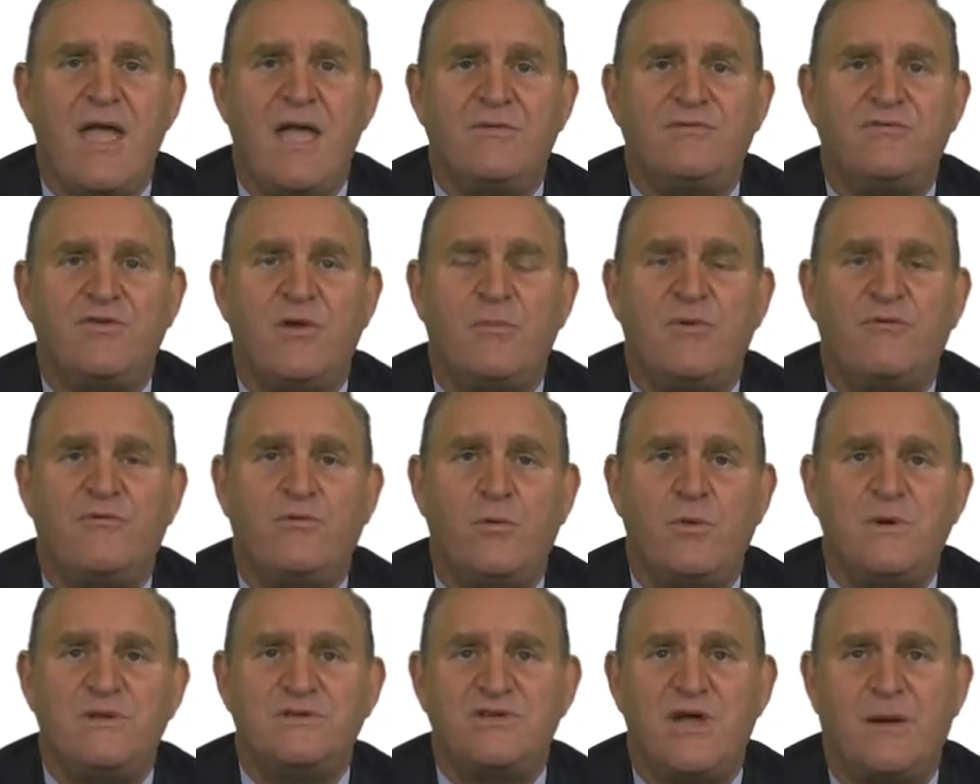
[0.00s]
And so
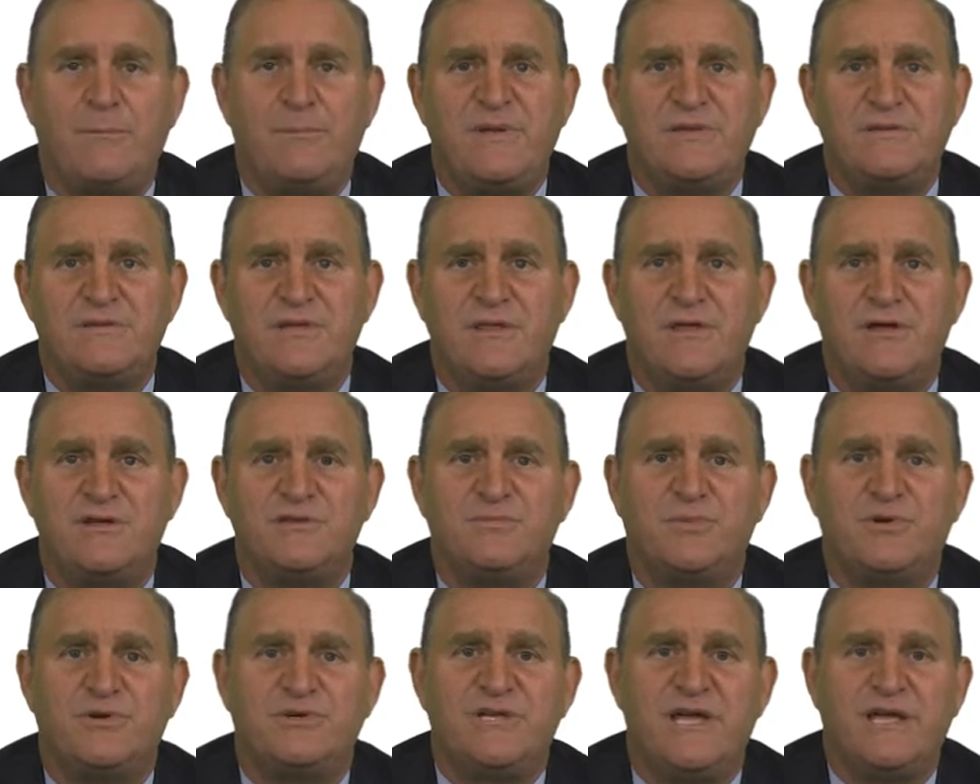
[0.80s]
before we jump into those
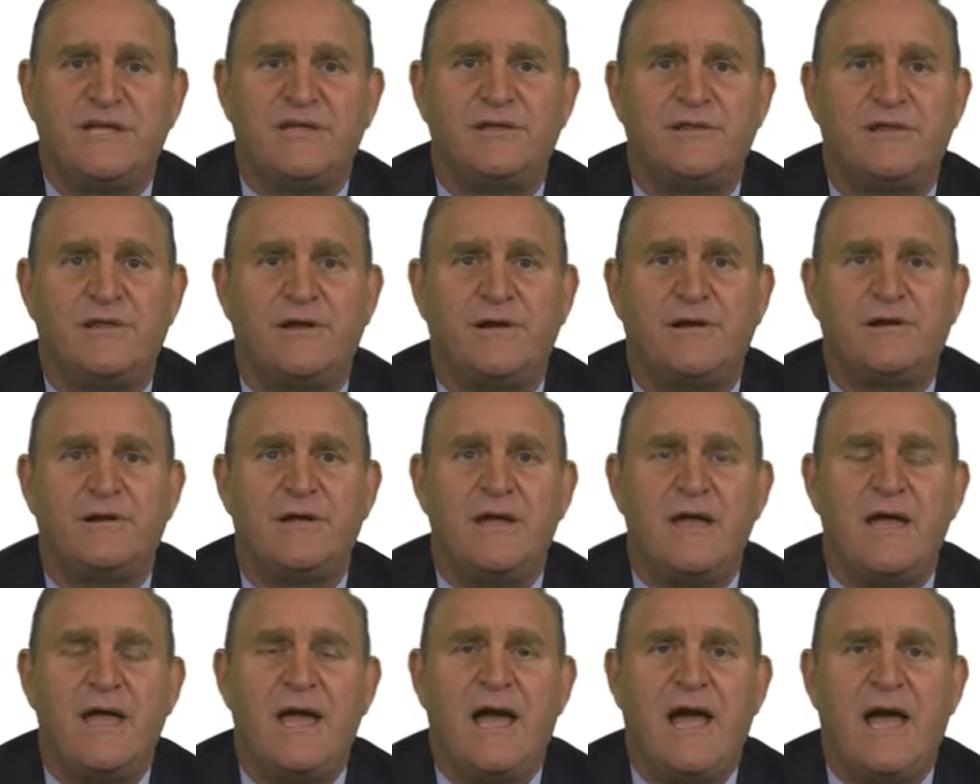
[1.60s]
particular
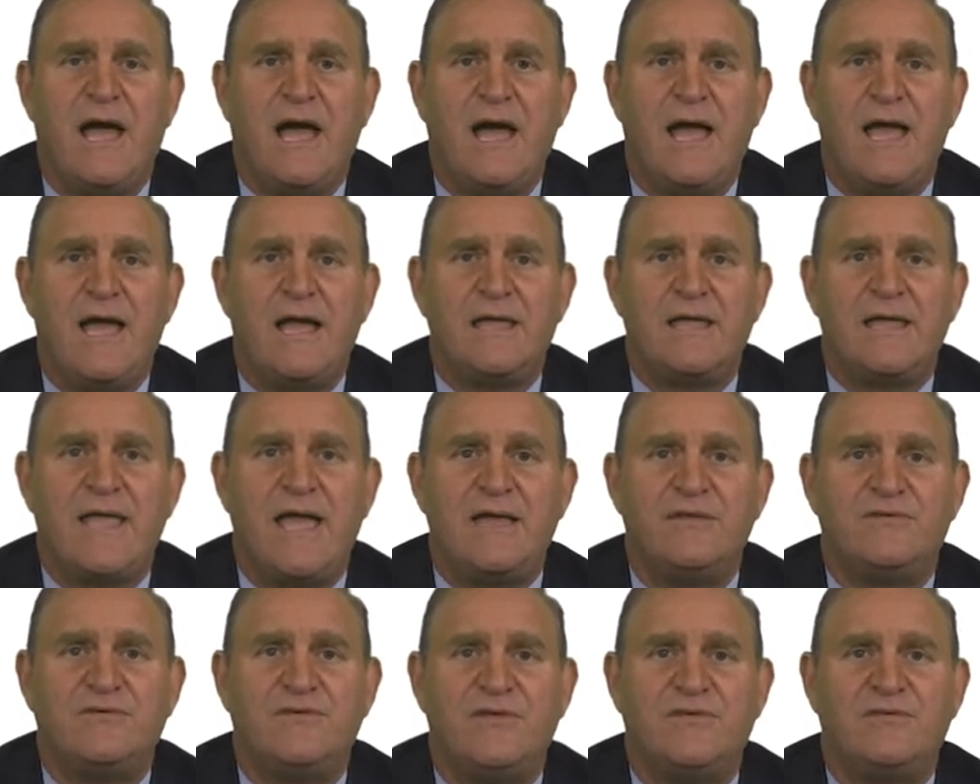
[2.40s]
uh,
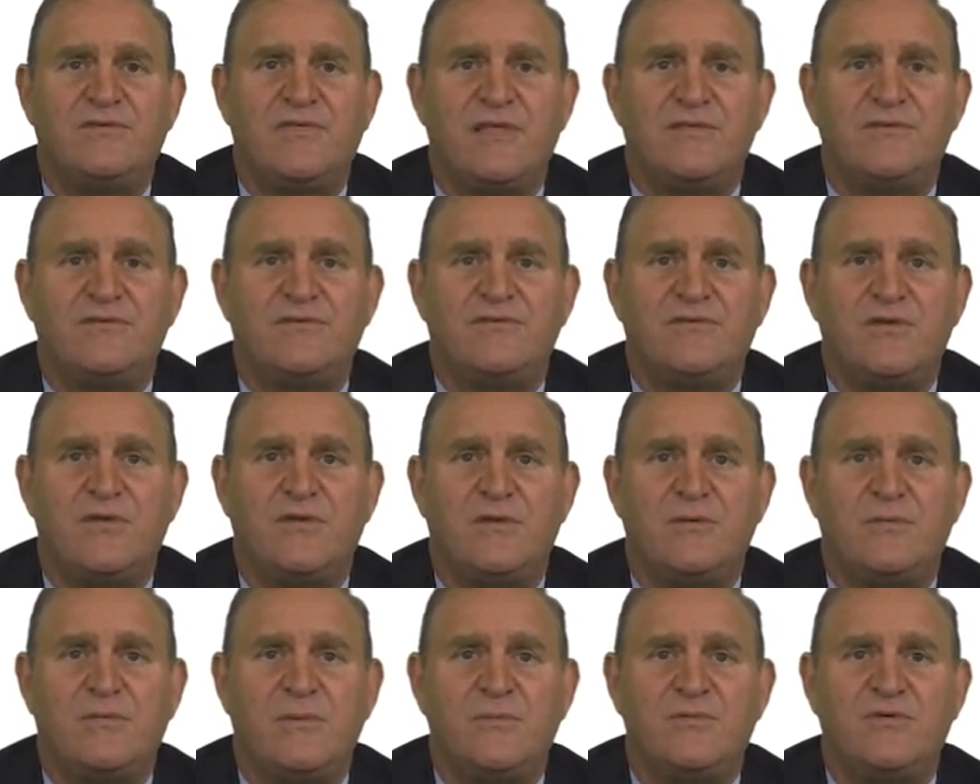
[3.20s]
cases, let's uh,
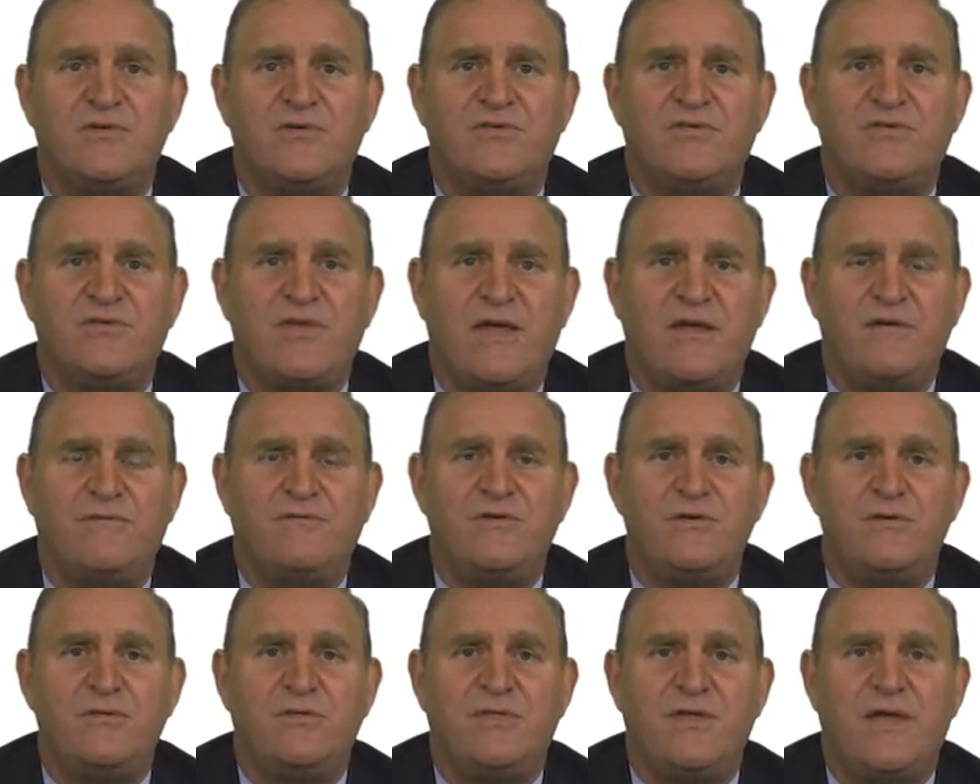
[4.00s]
let me just say a
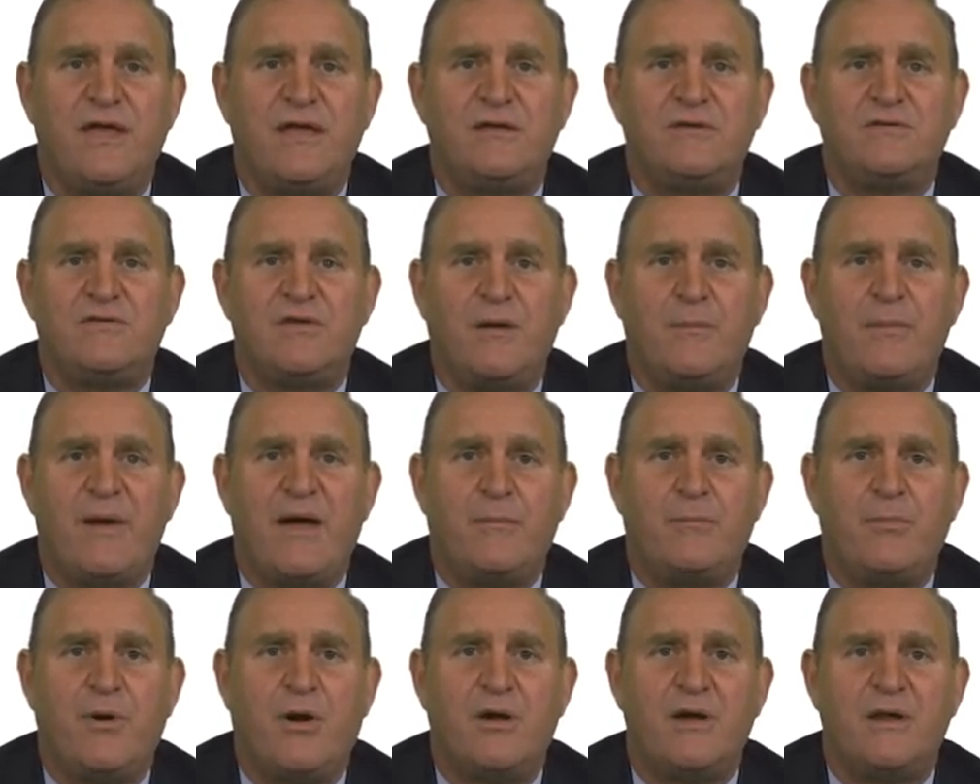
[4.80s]
few things
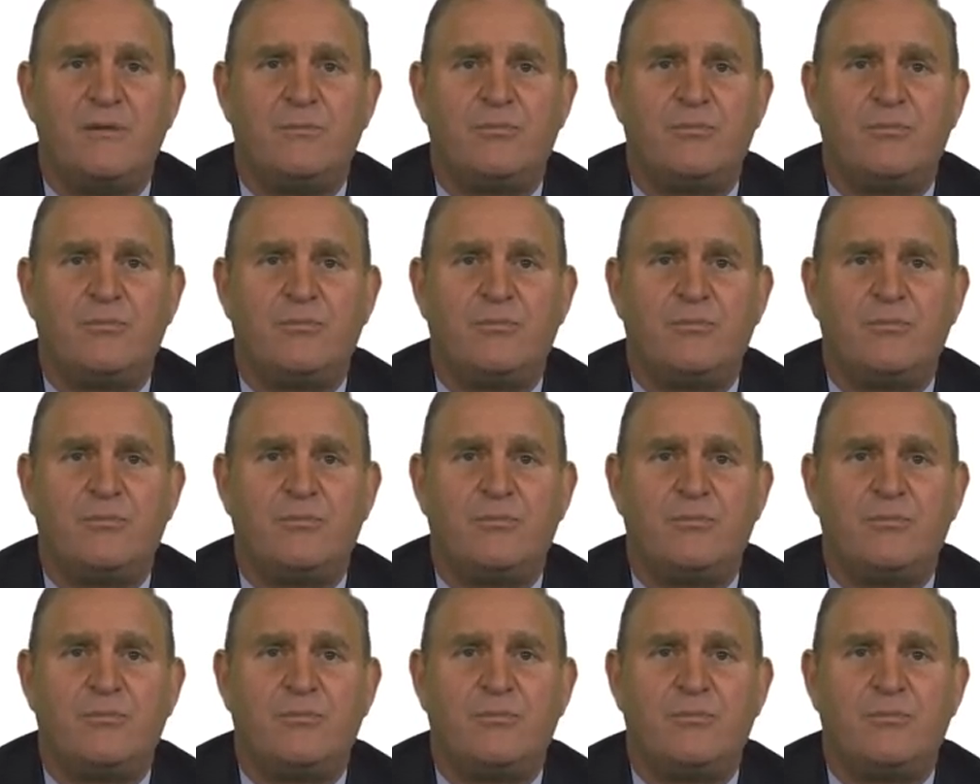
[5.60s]
about party